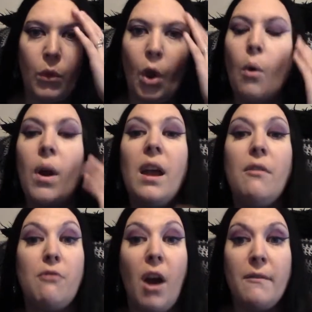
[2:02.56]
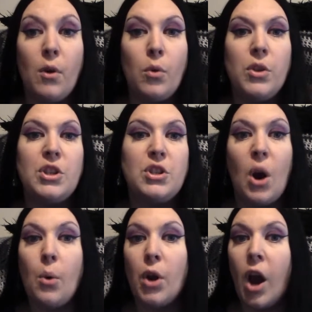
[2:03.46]
or a love rival that's
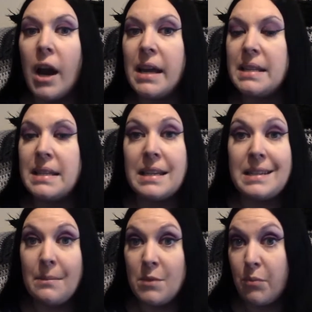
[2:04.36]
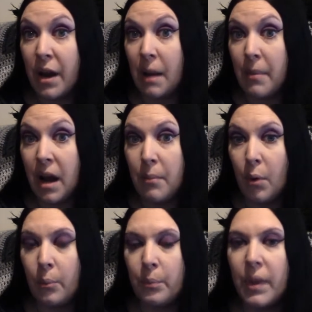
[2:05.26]
told lies in an attempt to break up a couple.
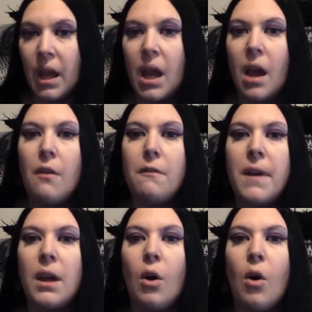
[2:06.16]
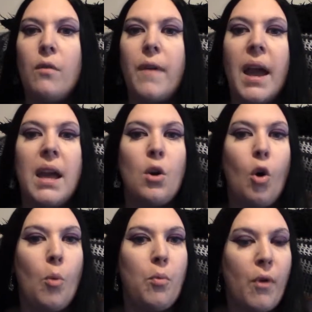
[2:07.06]
Think of a
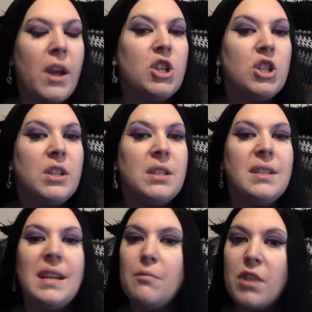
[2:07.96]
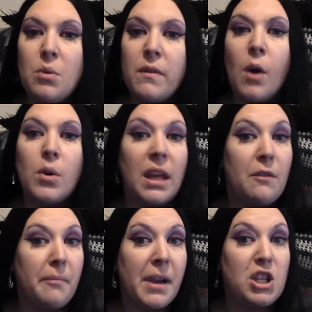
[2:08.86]
corporation that's deliberately withholding
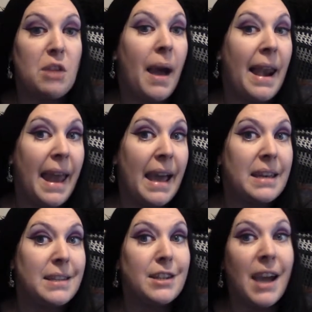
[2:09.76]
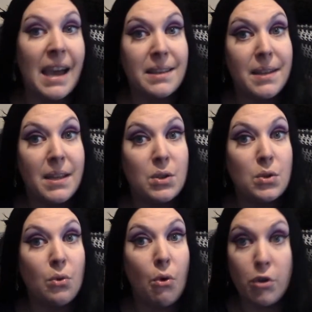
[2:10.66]
information about land,
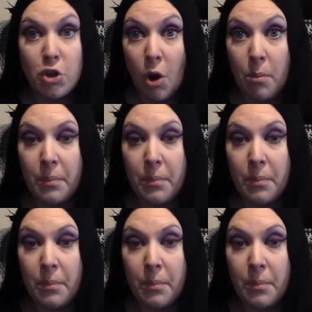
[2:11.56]
assets, or a job.